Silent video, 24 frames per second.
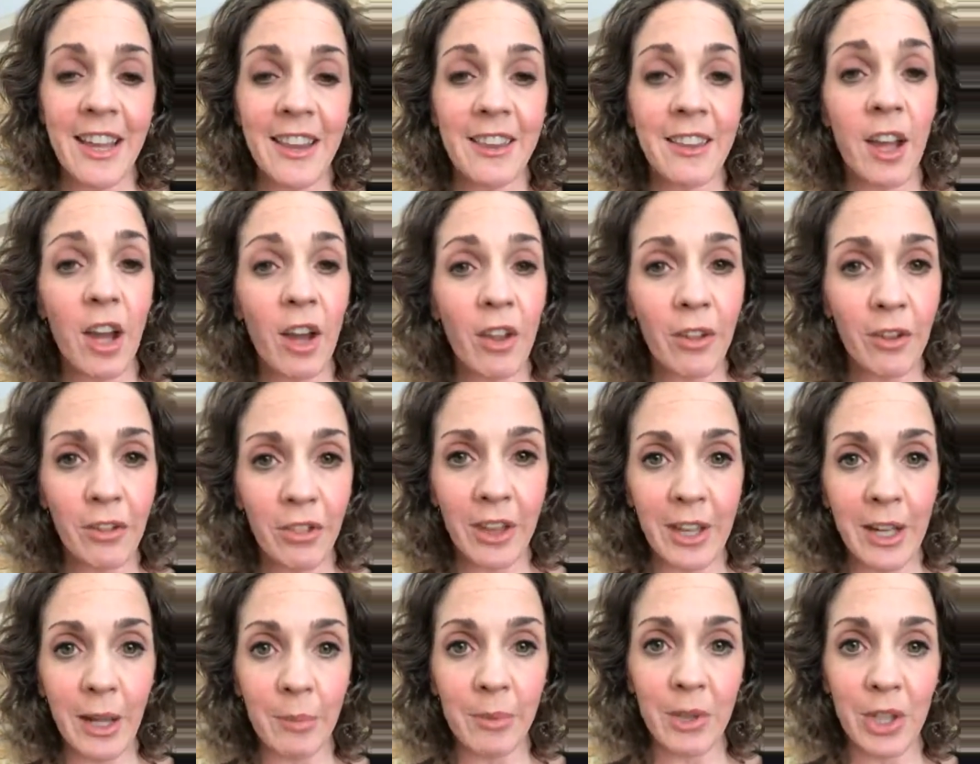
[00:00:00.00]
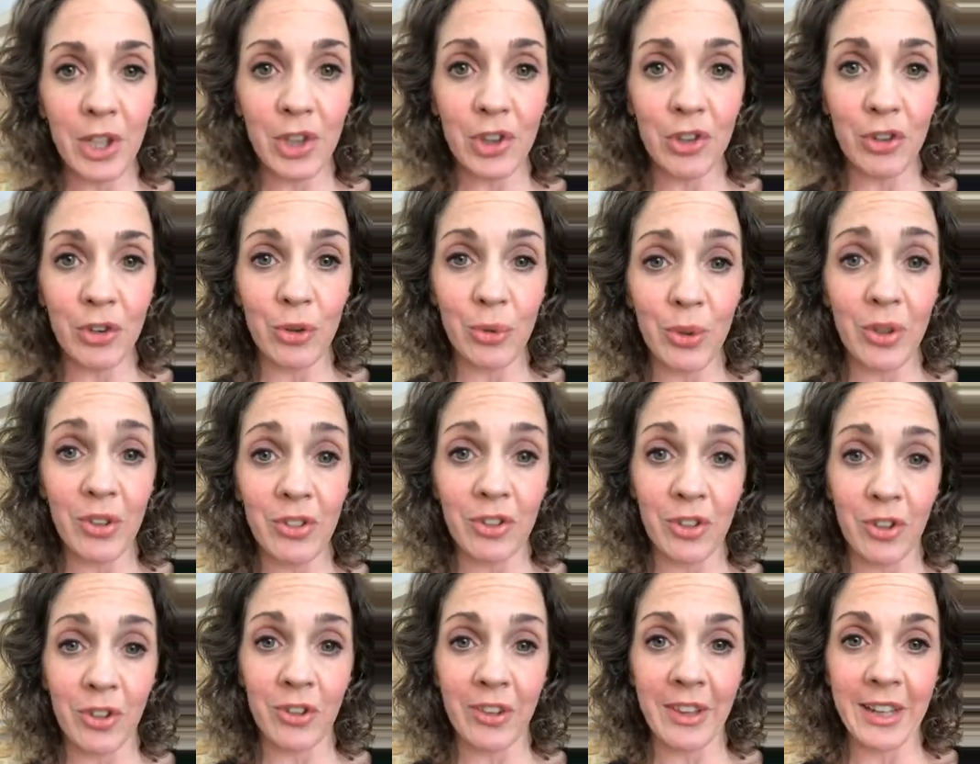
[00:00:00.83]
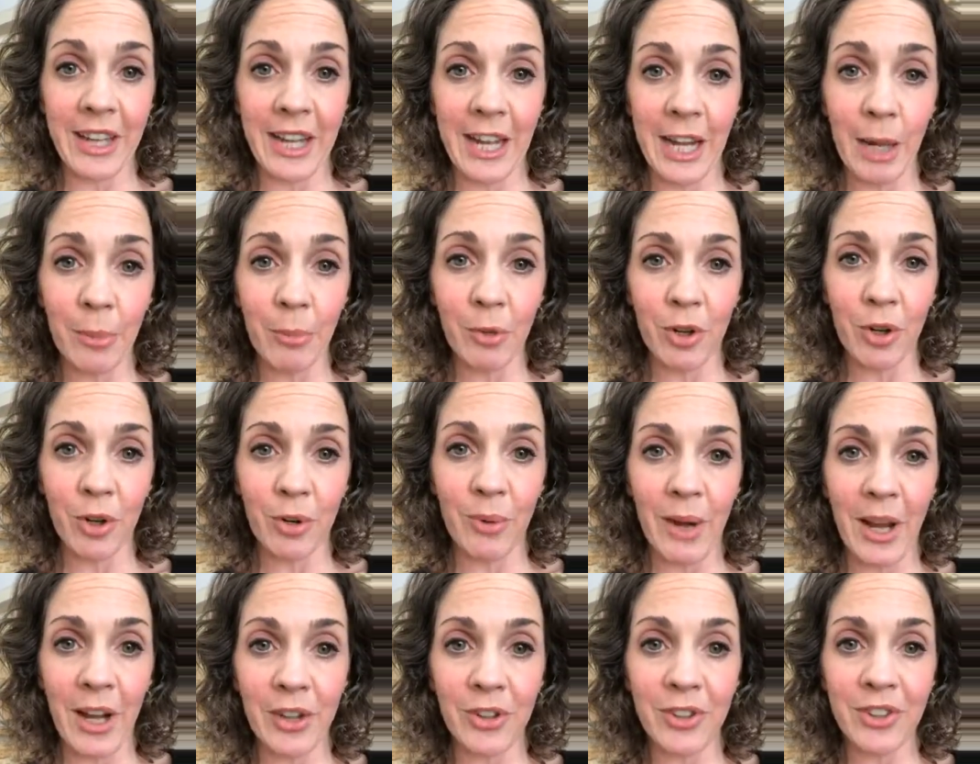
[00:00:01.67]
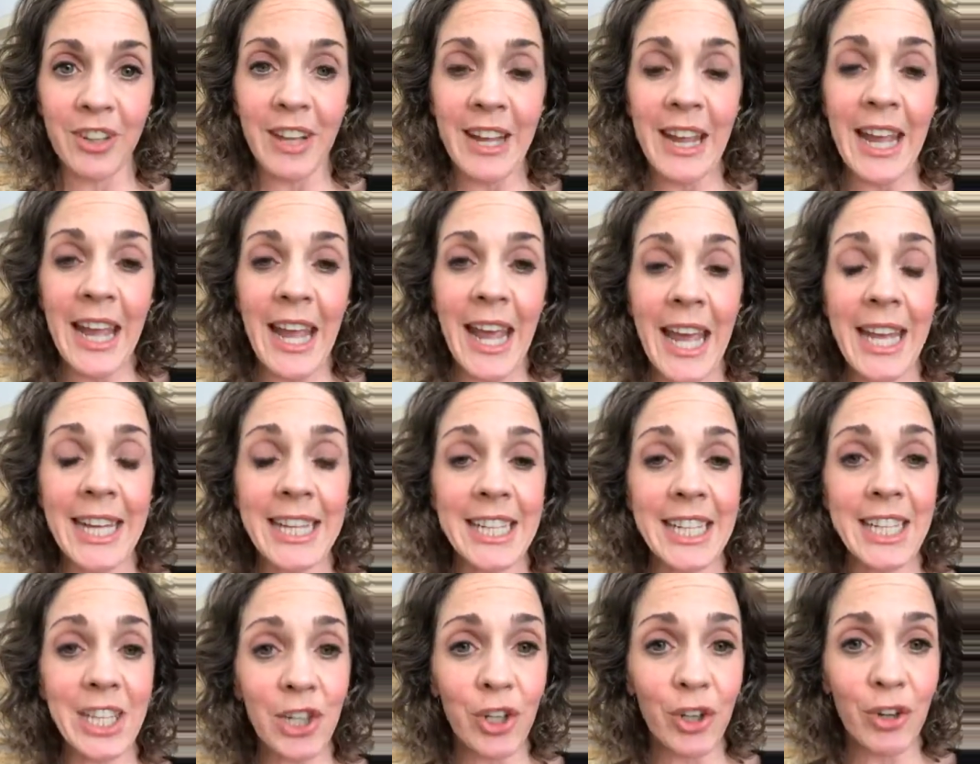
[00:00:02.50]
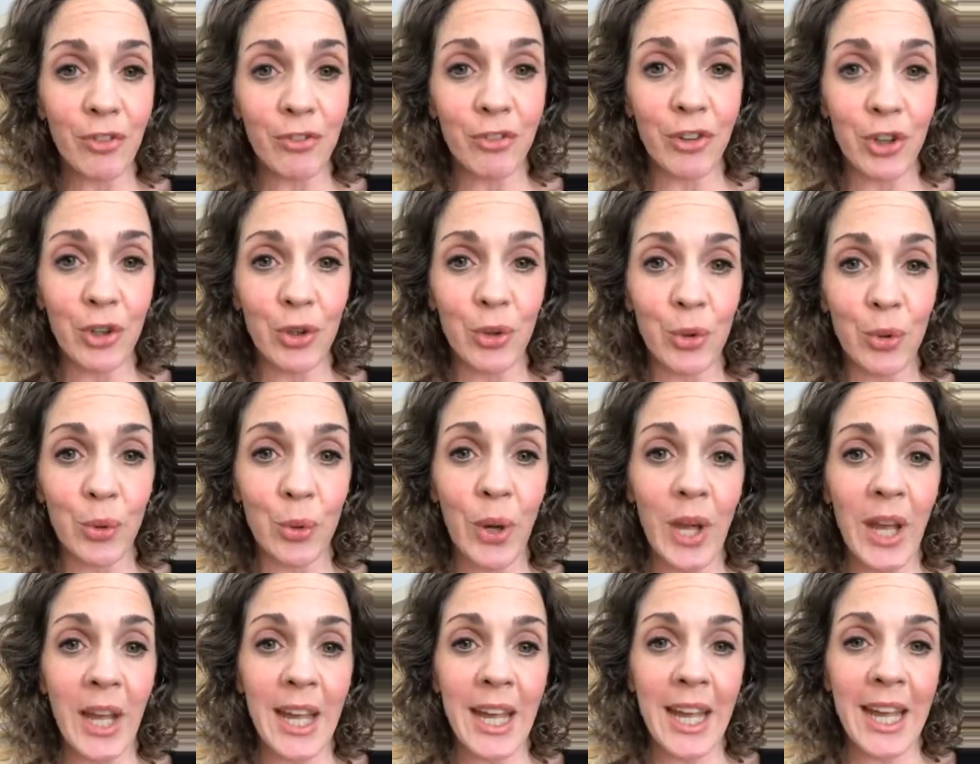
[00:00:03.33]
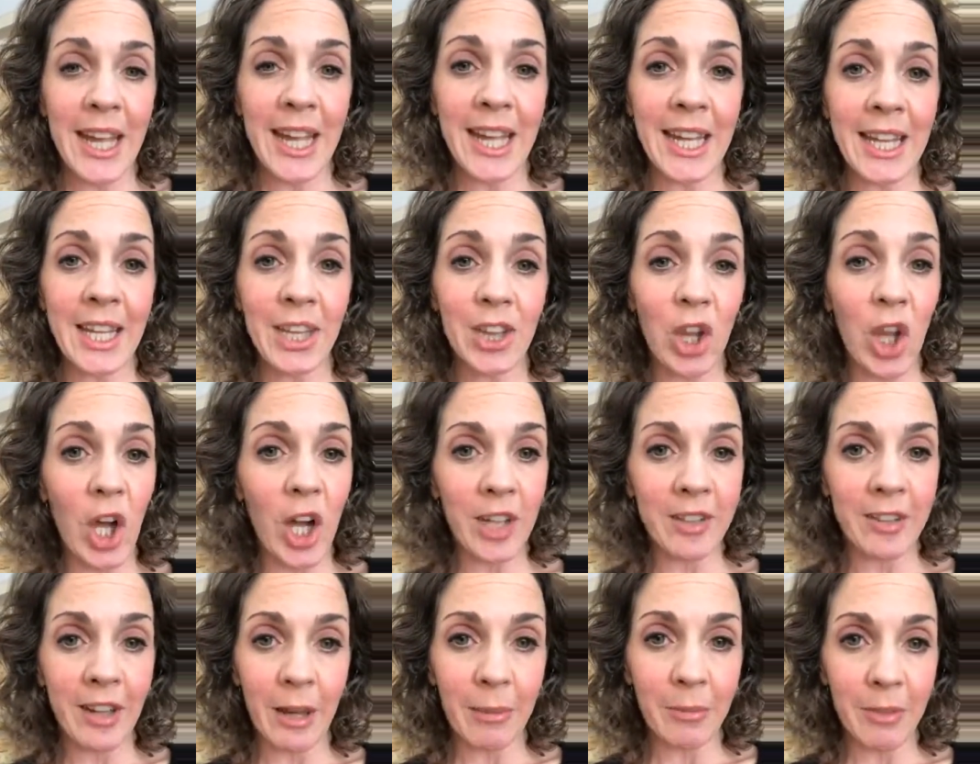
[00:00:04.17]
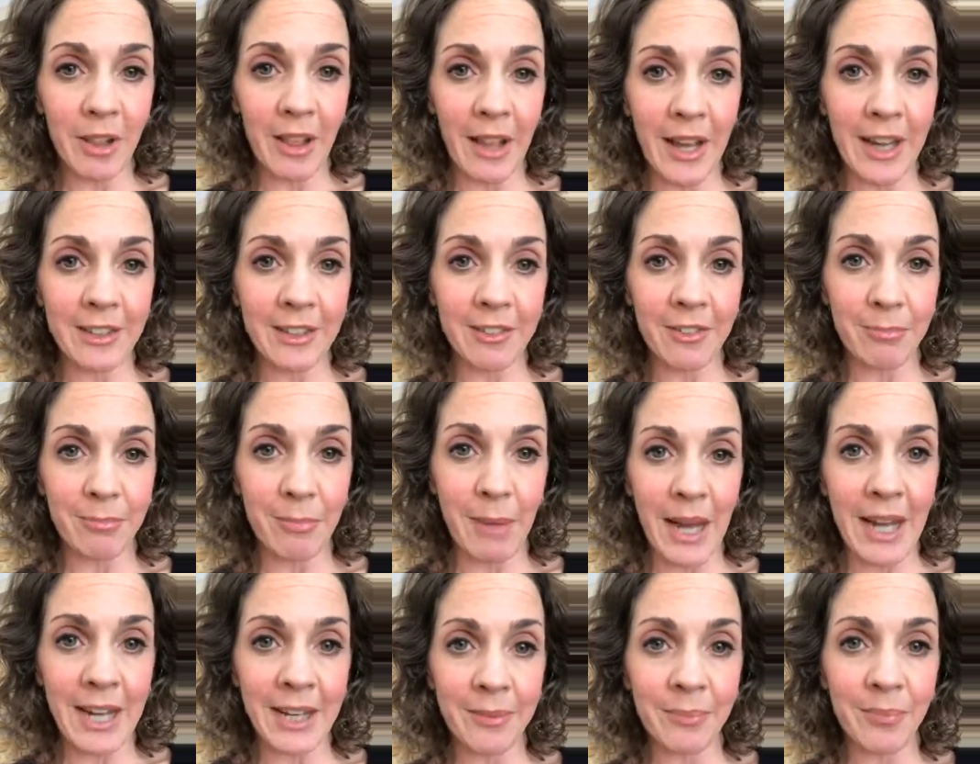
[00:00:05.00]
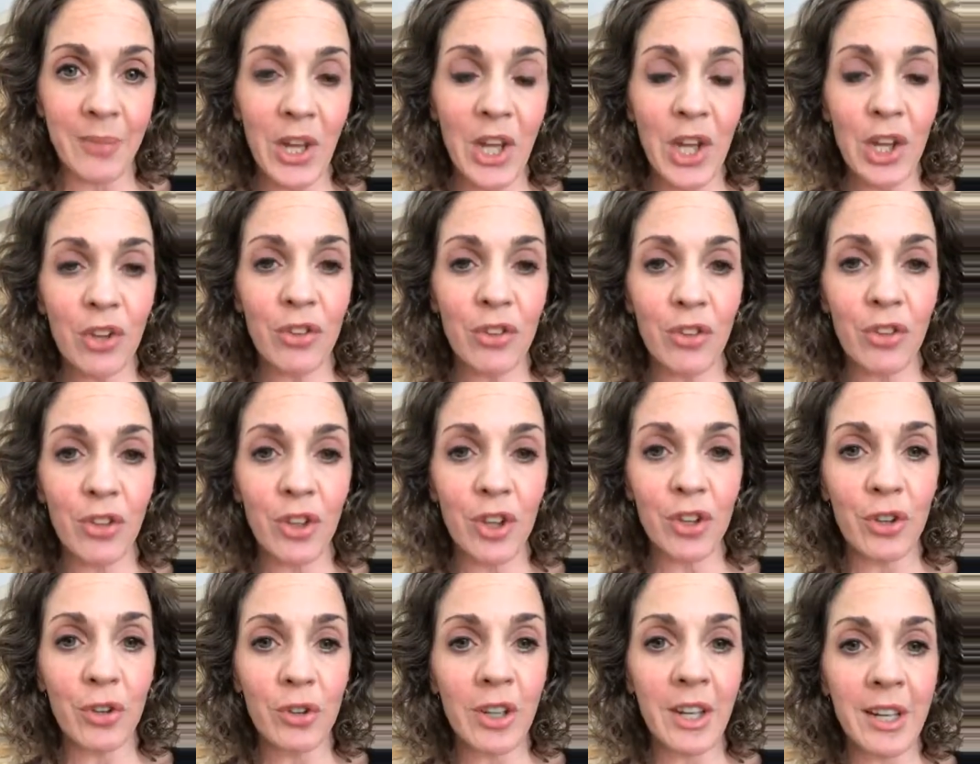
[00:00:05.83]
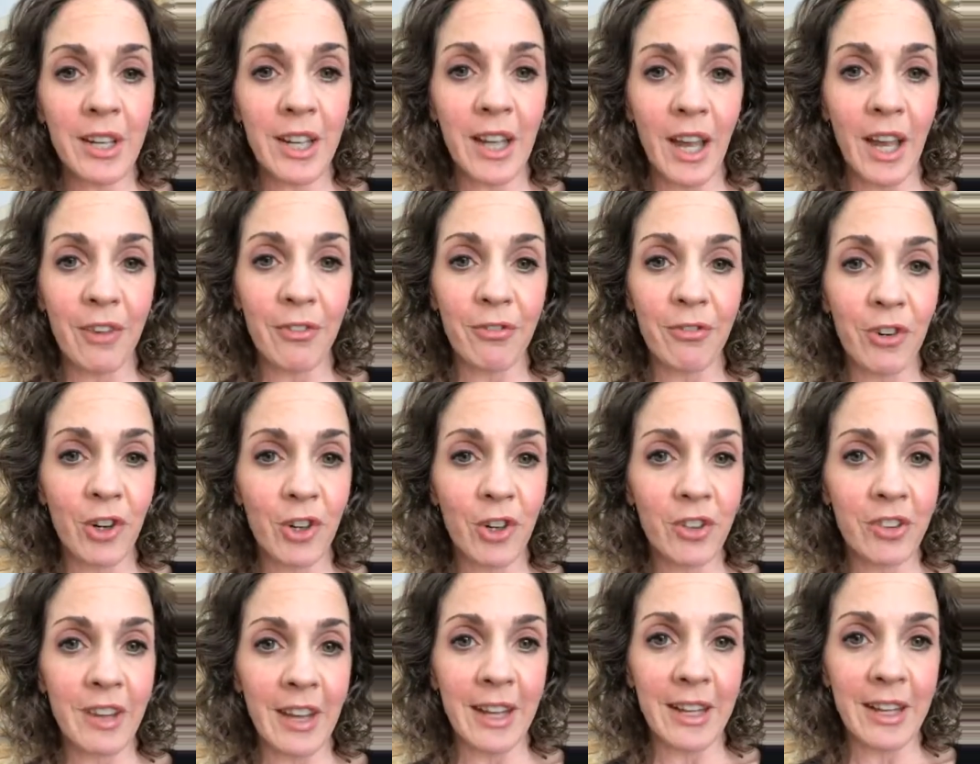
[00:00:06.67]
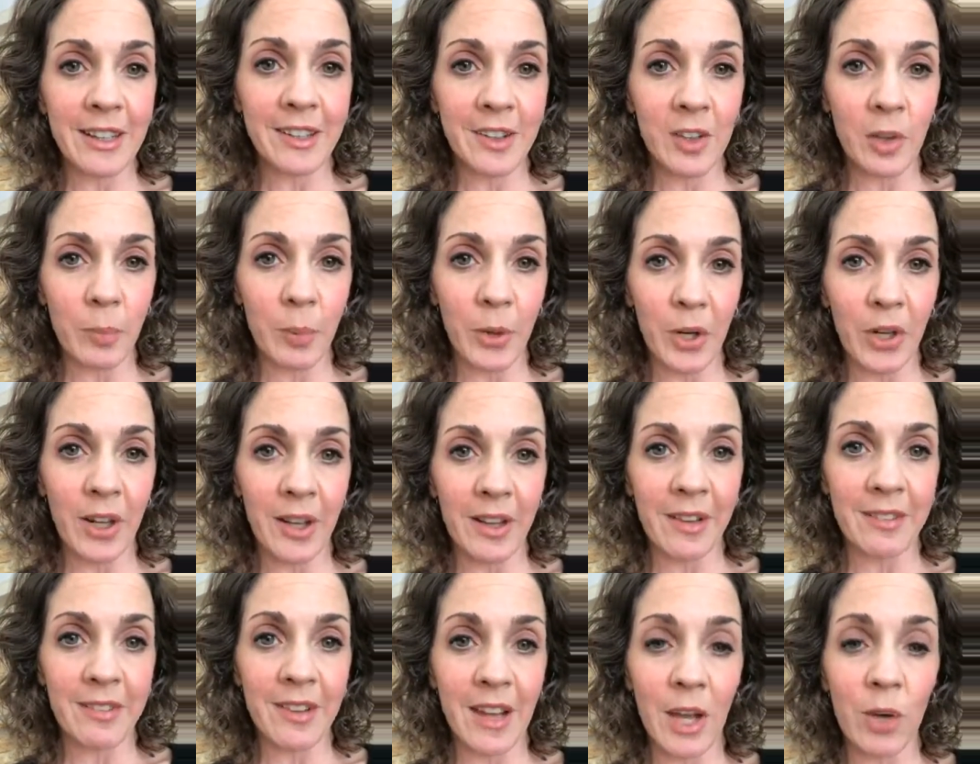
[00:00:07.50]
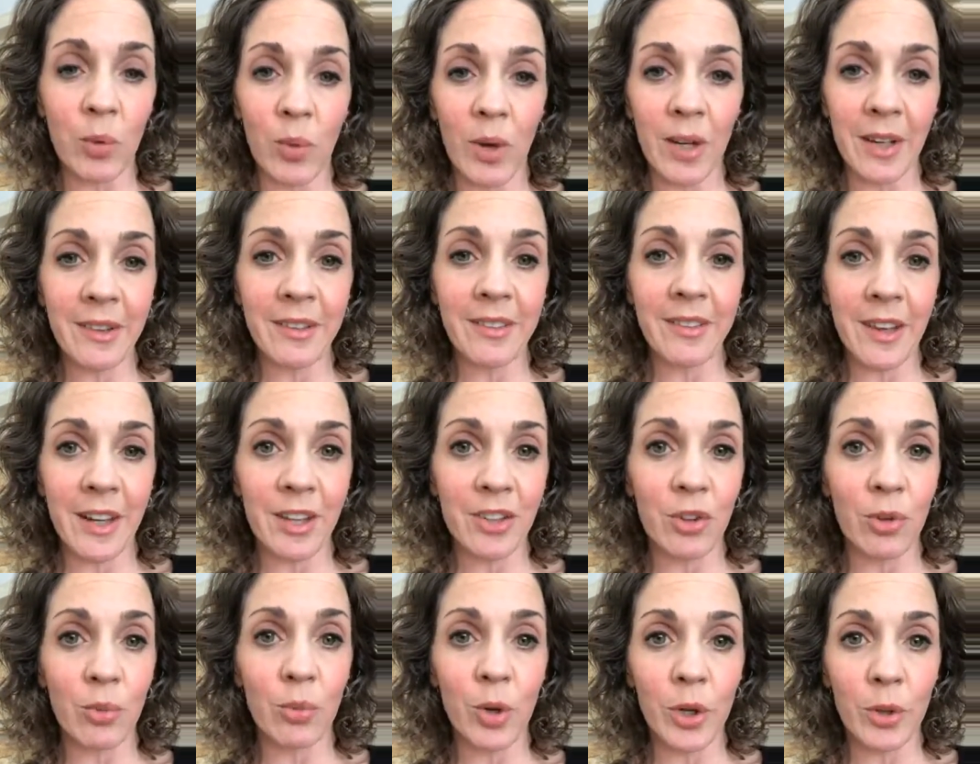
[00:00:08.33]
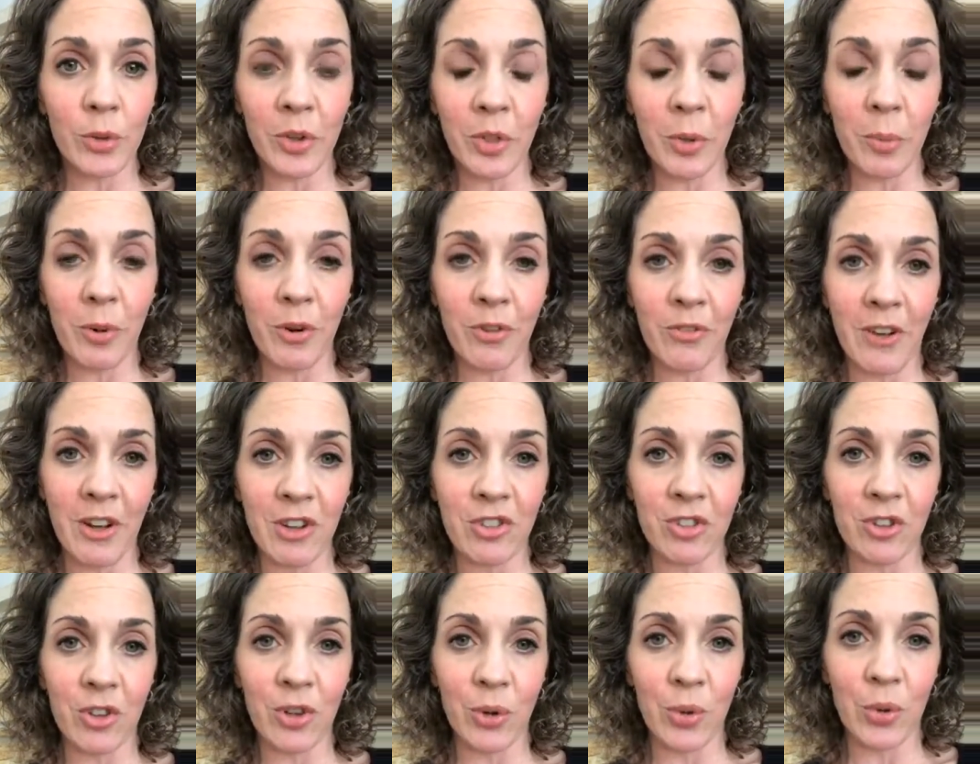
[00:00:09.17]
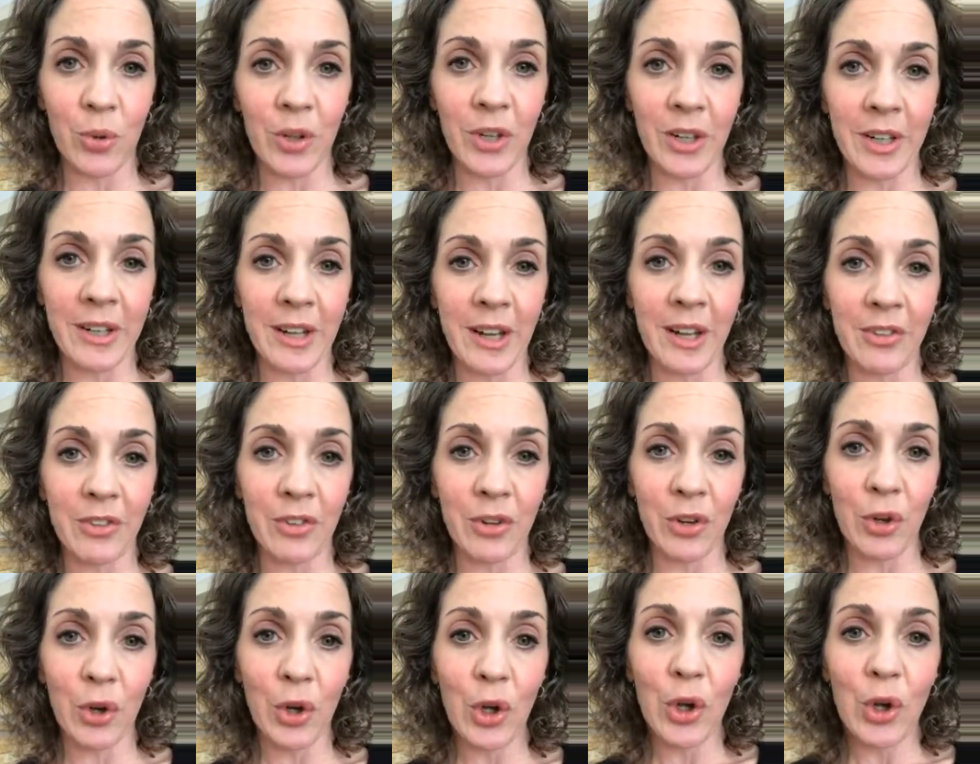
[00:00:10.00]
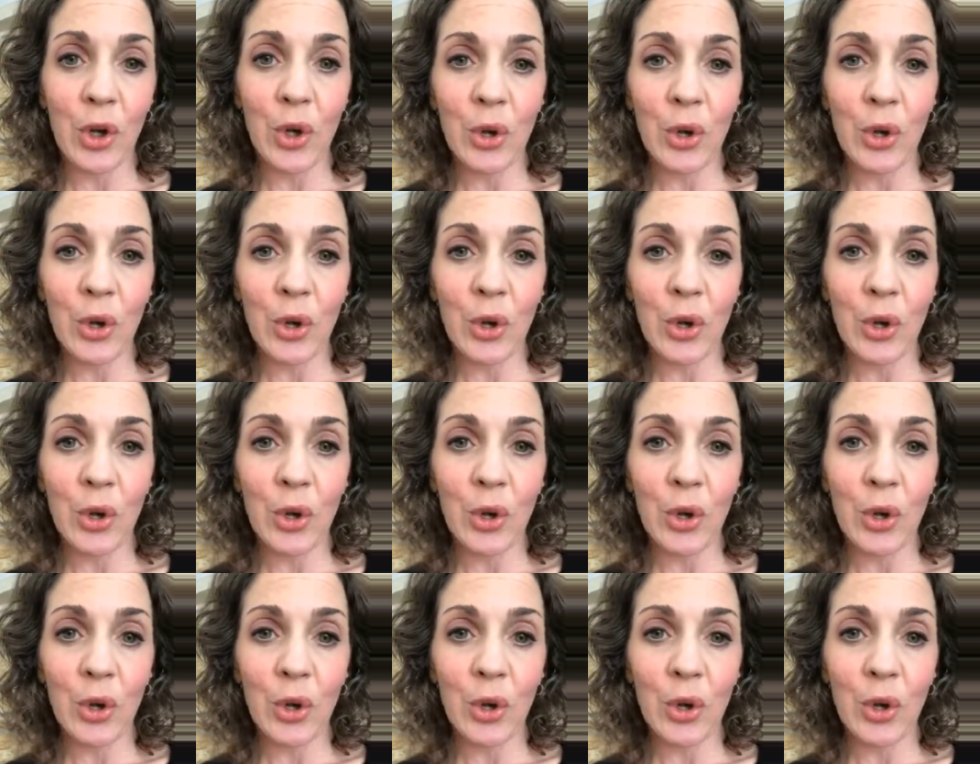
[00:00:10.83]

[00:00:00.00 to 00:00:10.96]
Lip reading: The other thing I'm going to do is turn the camera around and interview a longtime client of mine so that you can get firsthand experience on what it's like to work with a professional organizer,